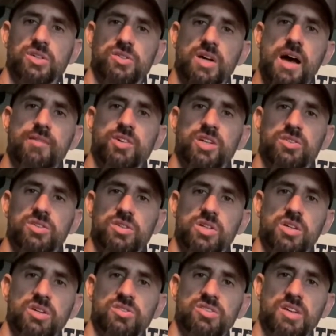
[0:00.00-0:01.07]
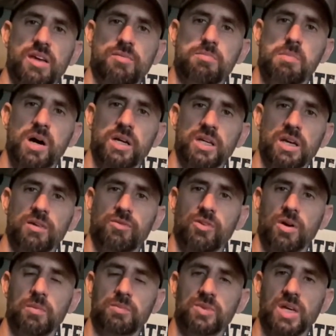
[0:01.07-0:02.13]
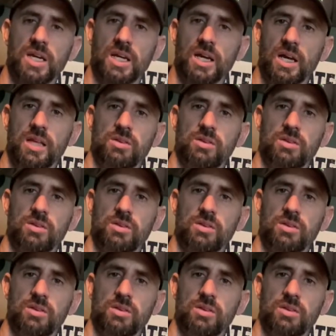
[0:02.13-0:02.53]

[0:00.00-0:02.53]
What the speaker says: Obviously, you can save money from taking it